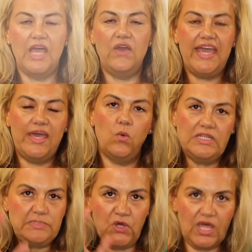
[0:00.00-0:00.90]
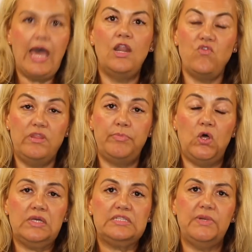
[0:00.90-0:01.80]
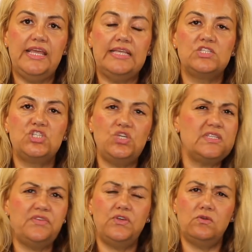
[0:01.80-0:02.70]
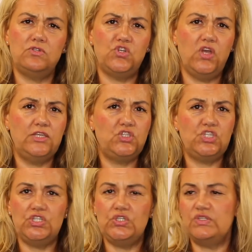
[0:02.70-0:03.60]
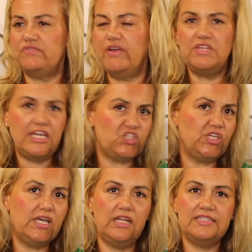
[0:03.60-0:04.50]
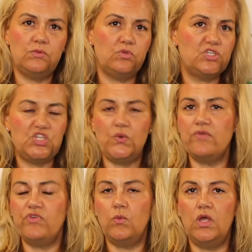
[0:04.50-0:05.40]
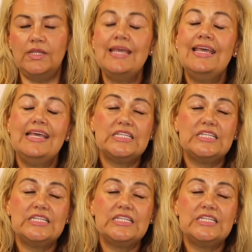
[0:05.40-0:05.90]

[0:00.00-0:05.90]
Okay, I wanted to put color in the box, but it is too difficult to try and choose foundation colors that will suit everyone.